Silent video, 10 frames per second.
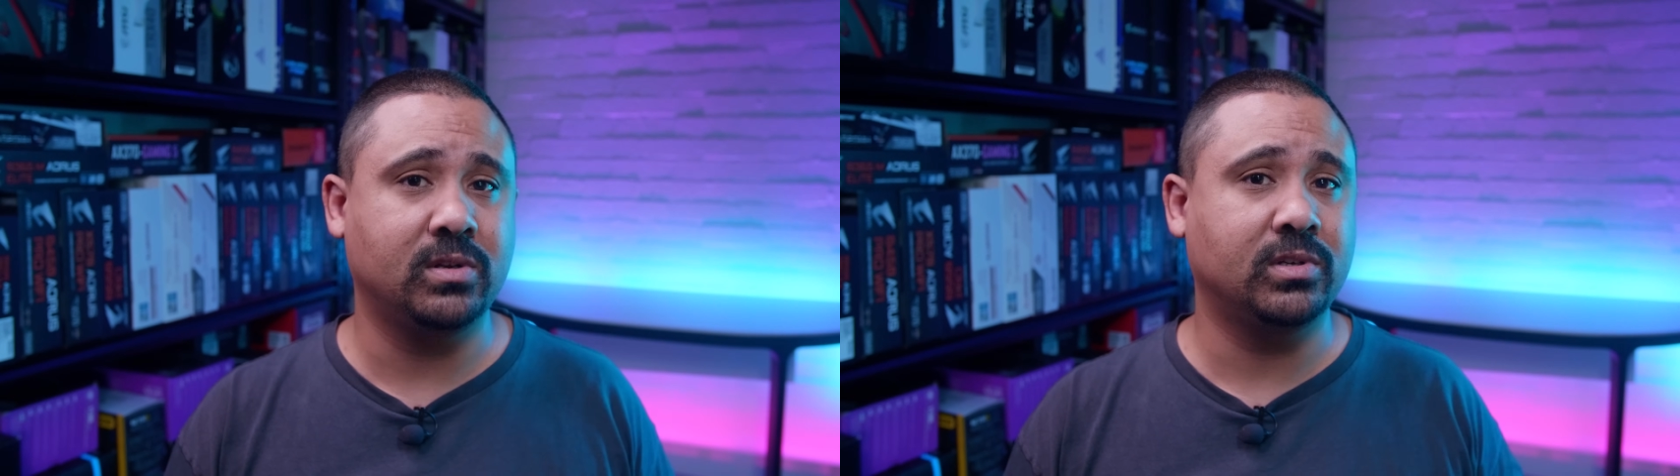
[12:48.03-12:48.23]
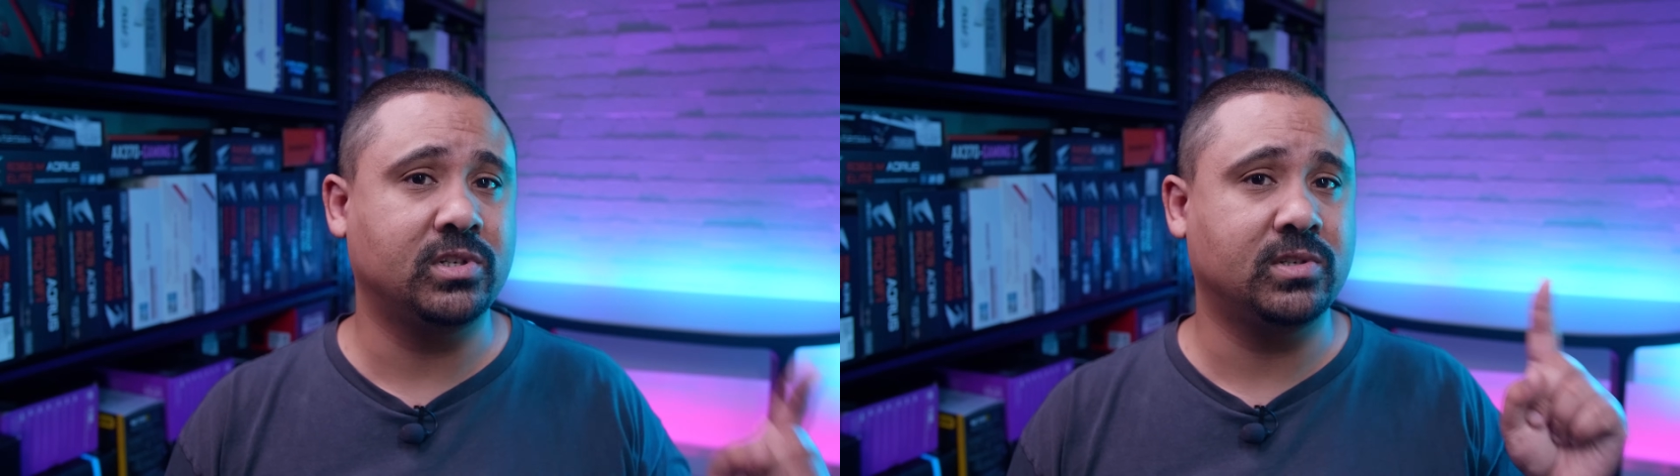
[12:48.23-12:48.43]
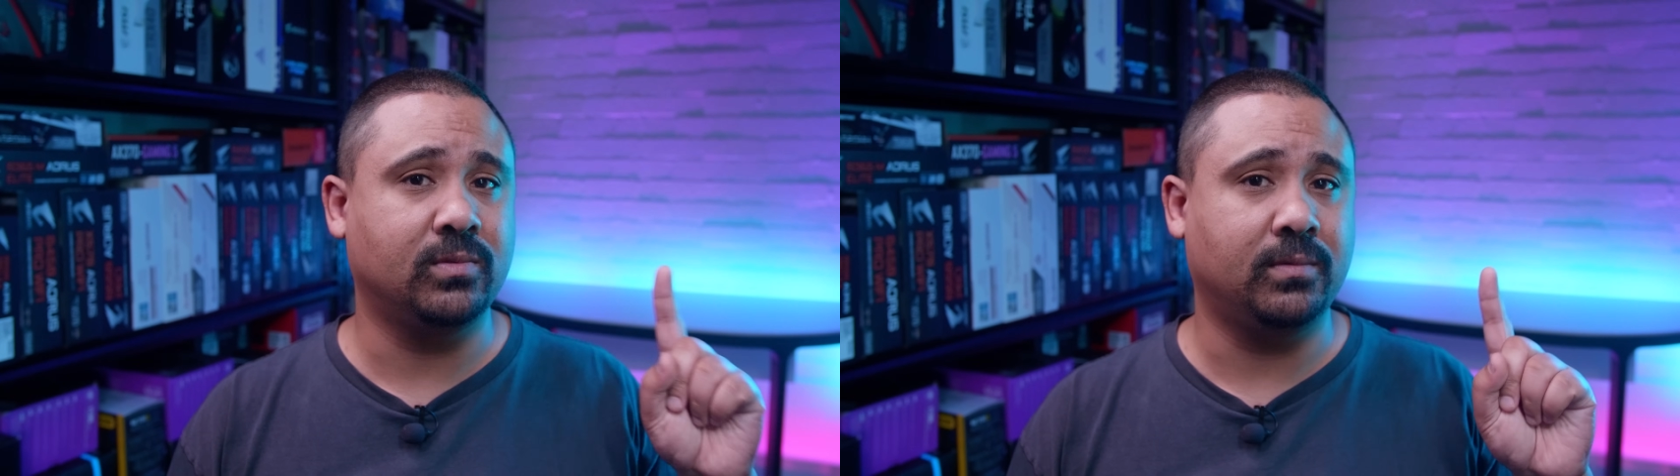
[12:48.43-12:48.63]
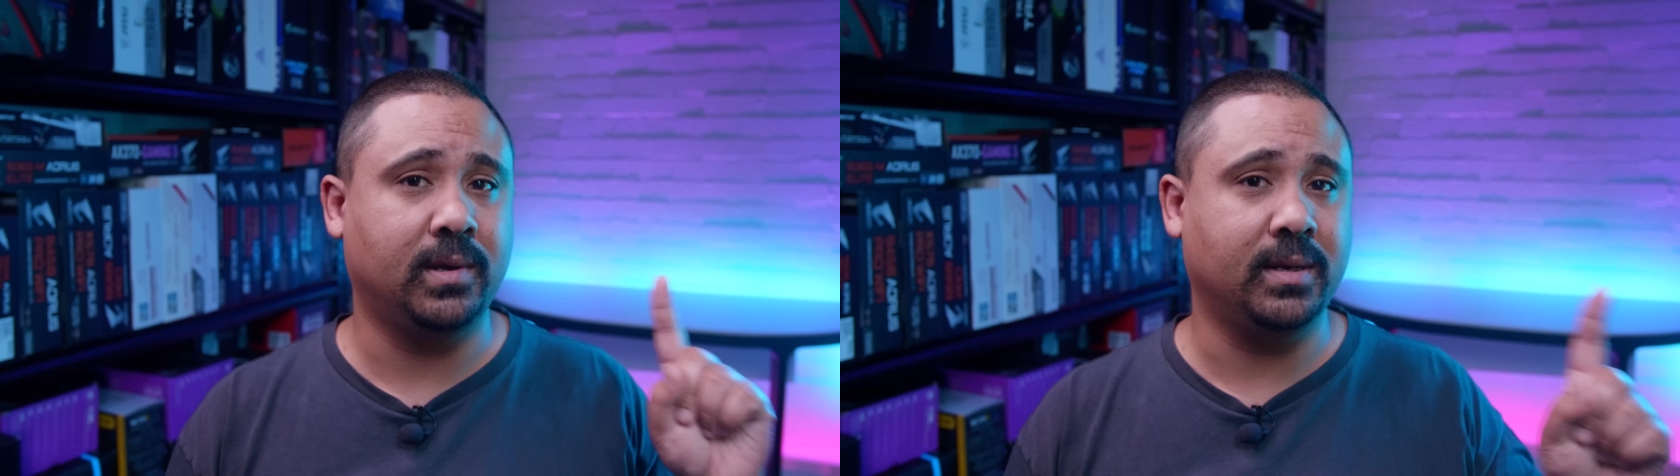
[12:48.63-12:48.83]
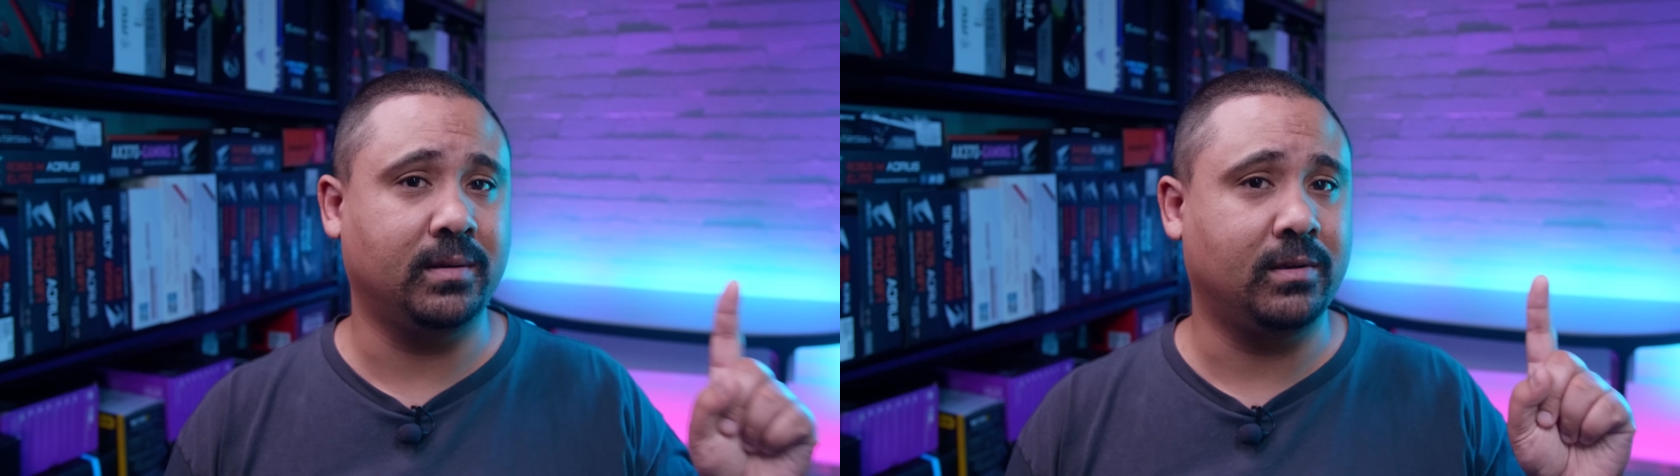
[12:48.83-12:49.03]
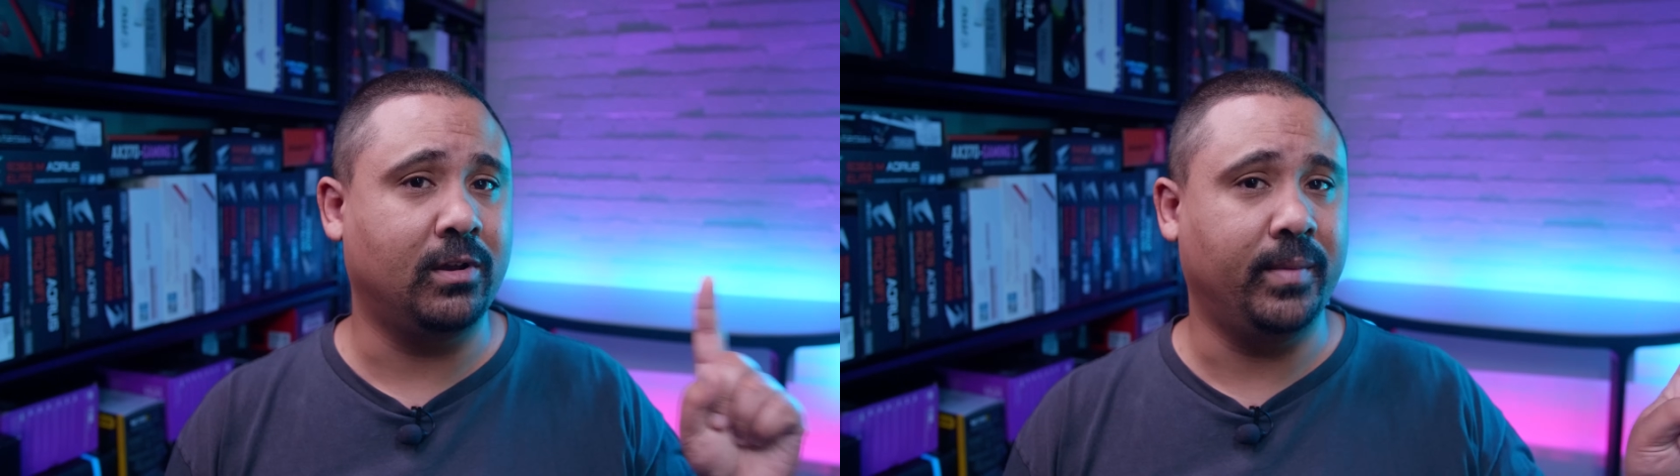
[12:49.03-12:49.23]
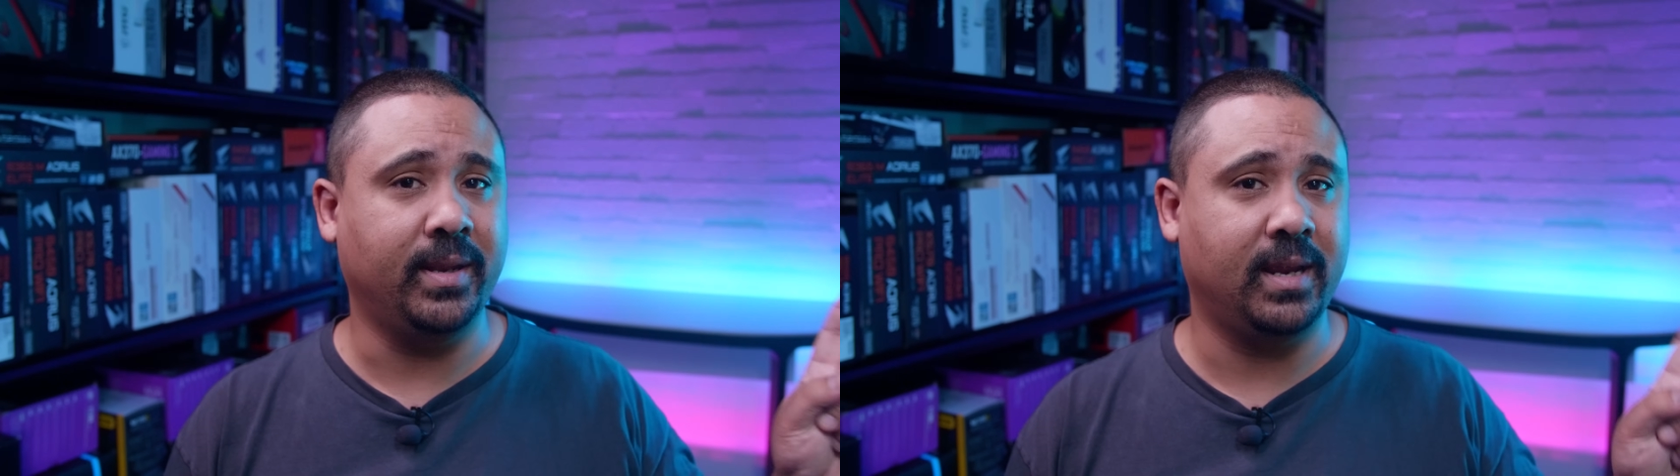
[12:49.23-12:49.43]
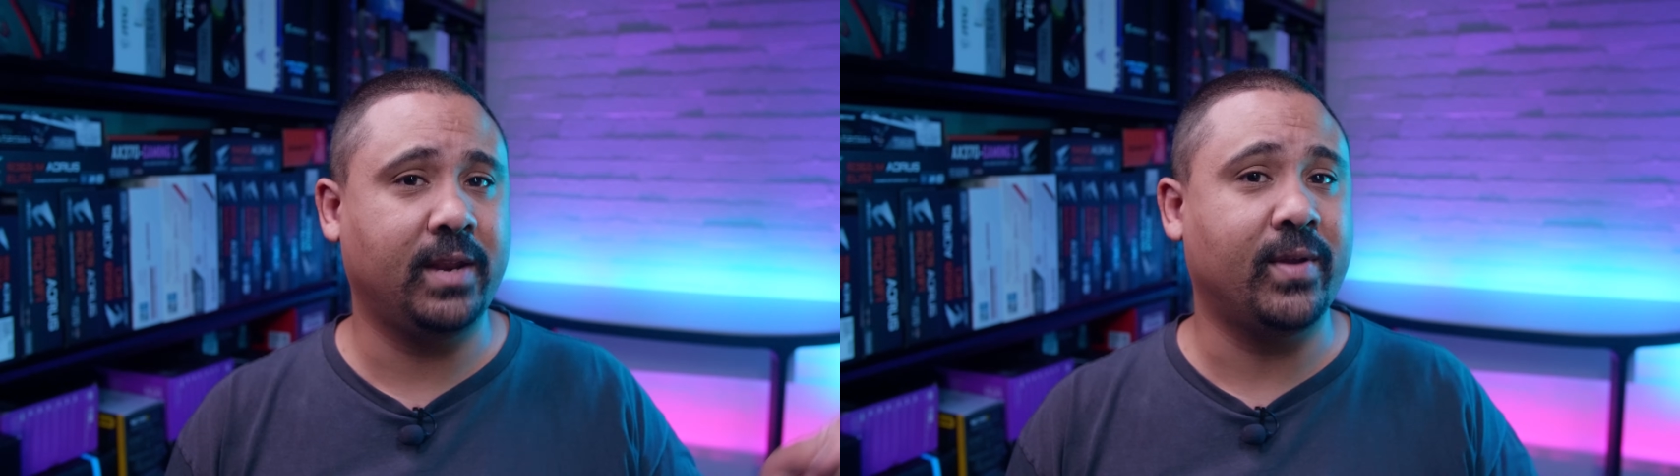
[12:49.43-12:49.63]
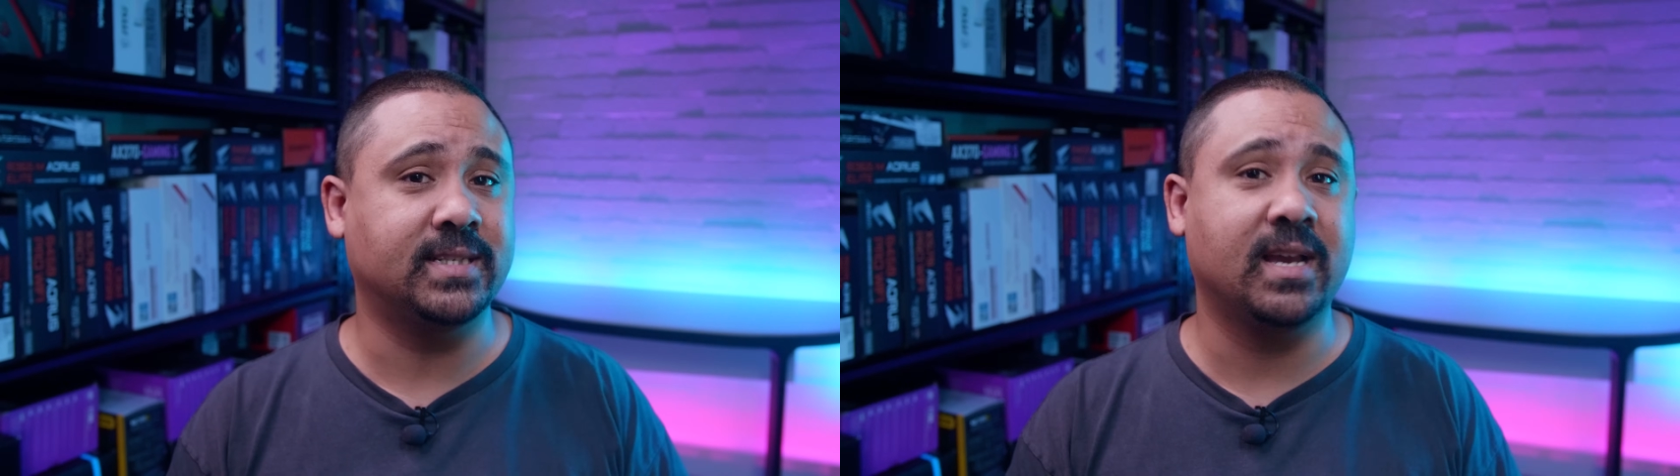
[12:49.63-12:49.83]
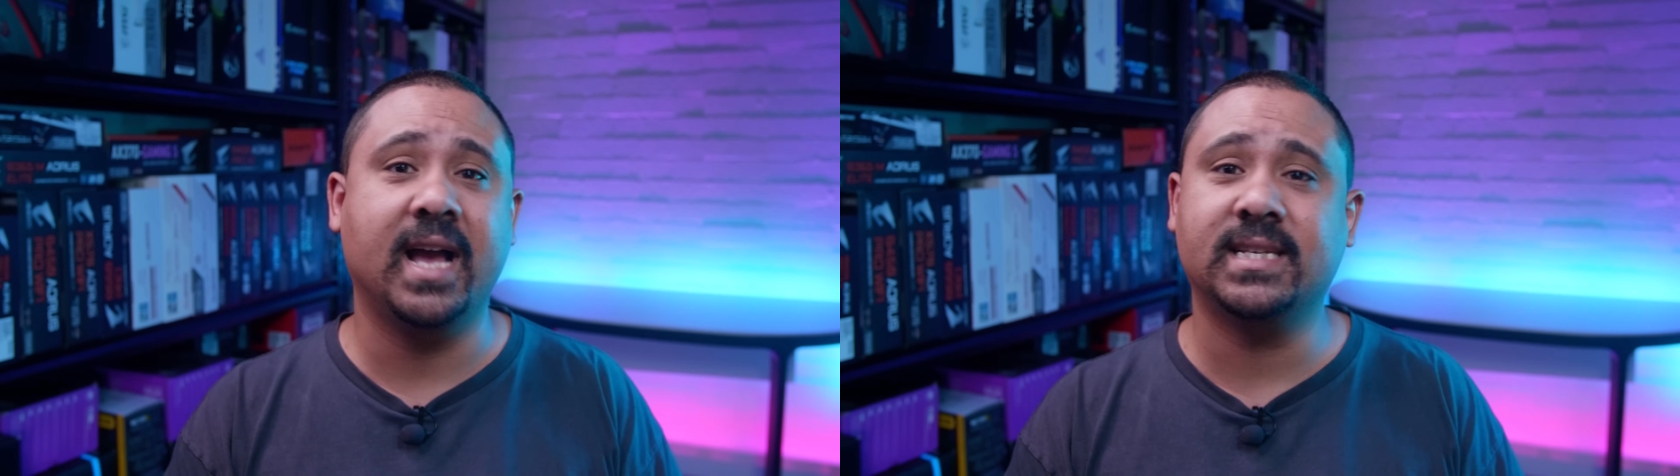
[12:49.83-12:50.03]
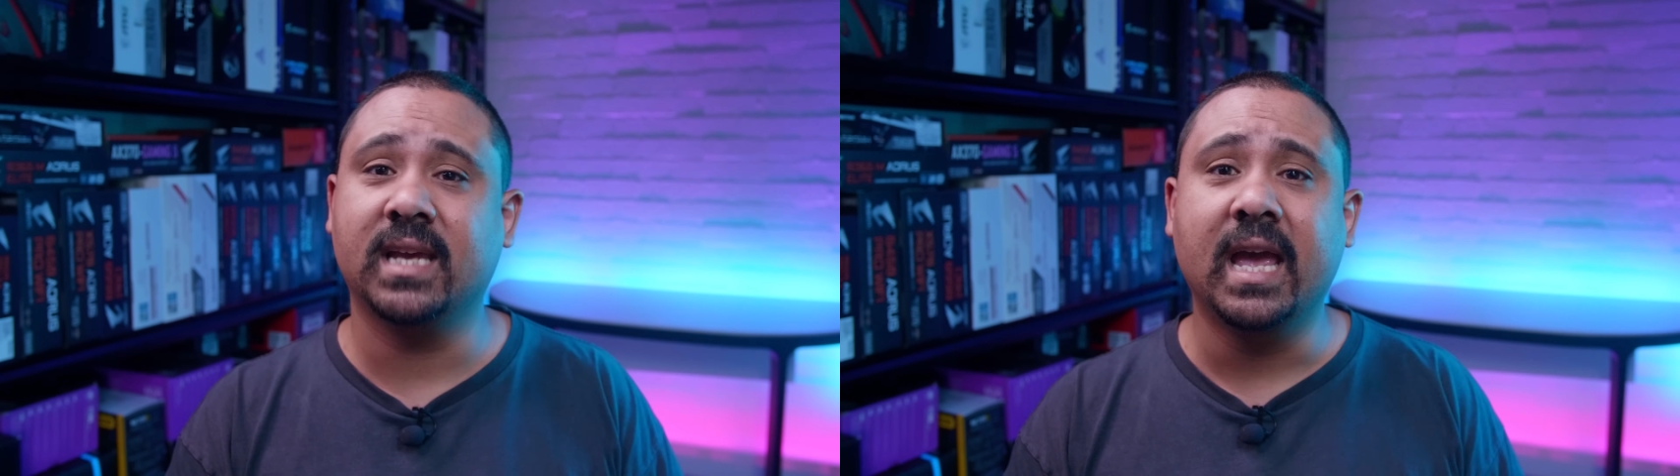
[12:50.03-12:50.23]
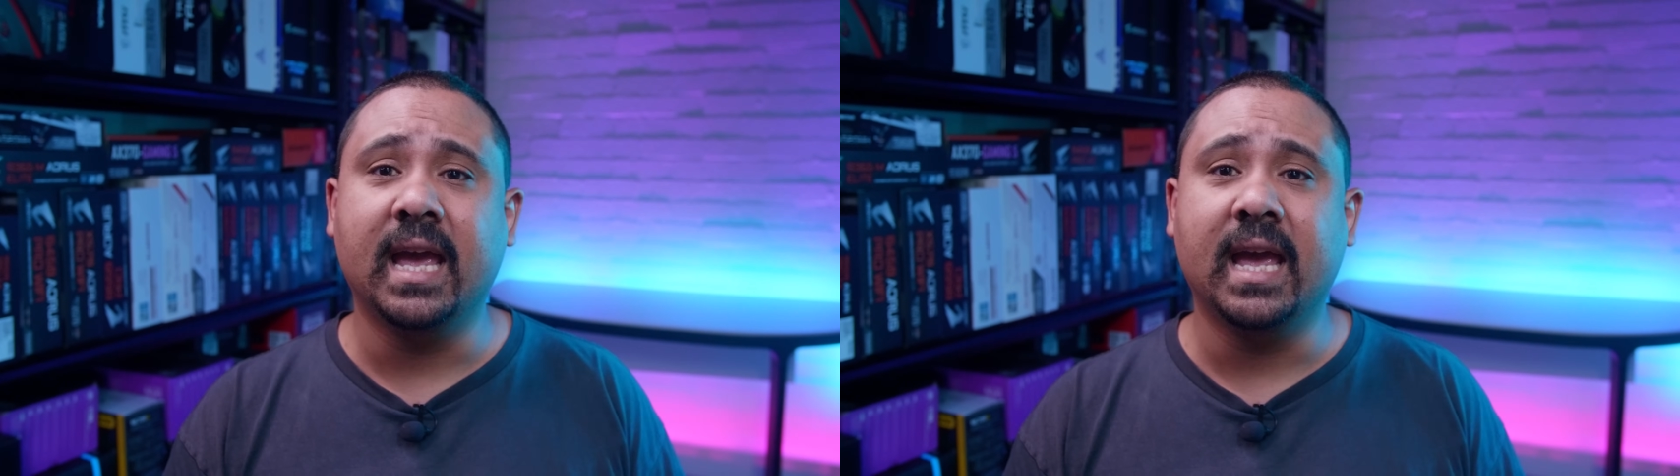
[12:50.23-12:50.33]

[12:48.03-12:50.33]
not just one comment. Anyways, guys,